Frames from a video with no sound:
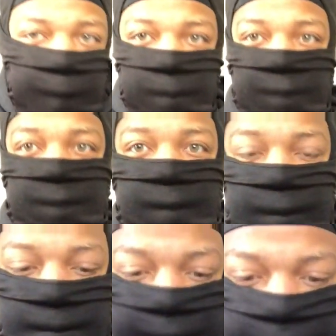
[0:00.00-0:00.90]
gonna be
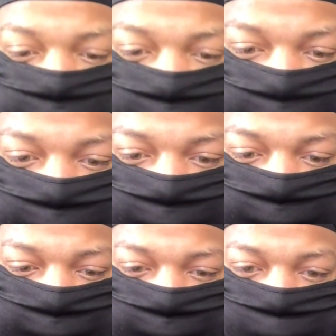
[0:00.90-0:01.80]
talking about
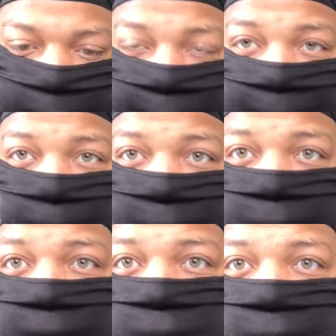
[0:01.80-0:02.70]
what
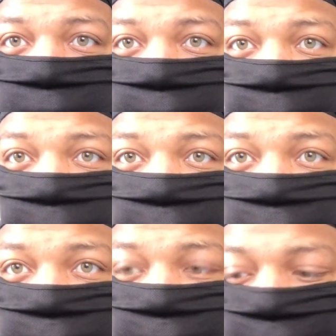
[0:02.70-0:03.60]
happened,
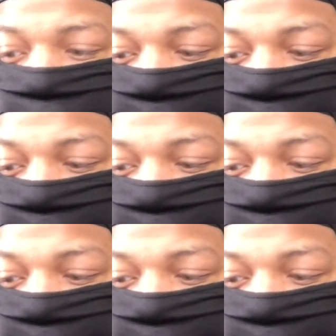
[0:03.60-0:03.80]
the good,